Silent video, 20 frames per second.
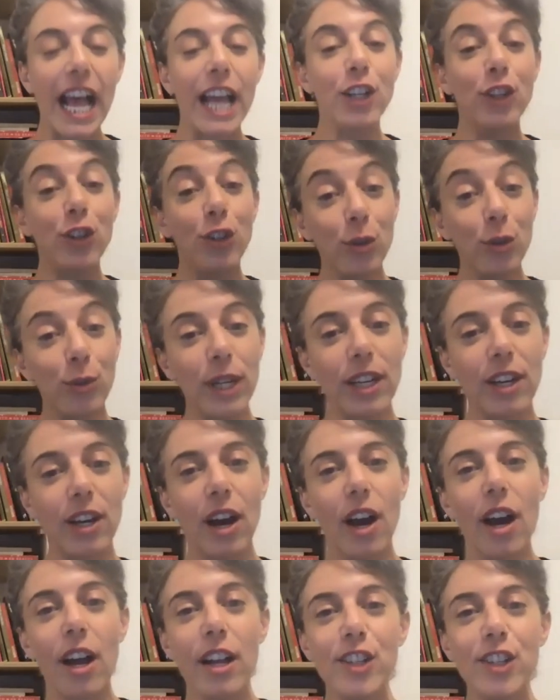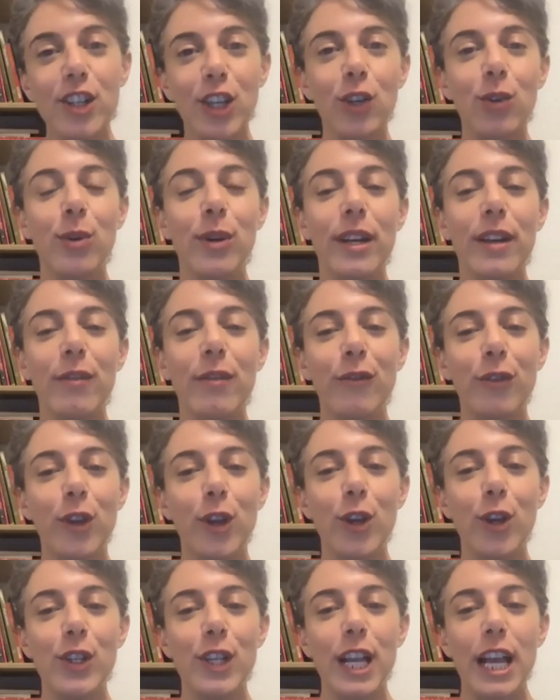I do want to ask you if
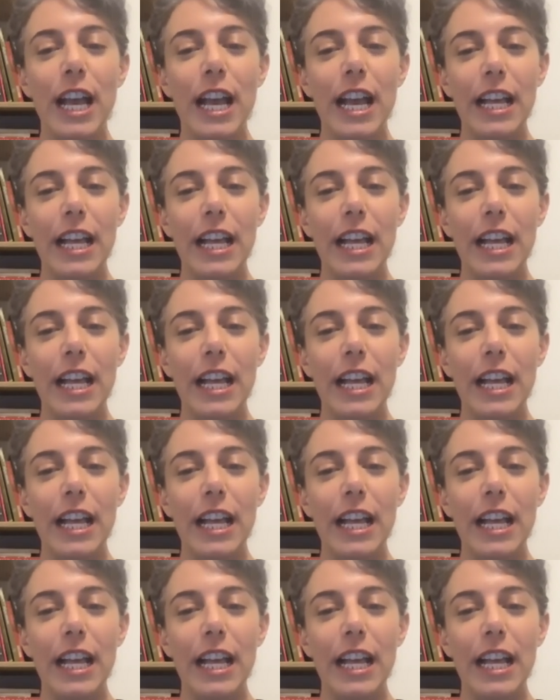there's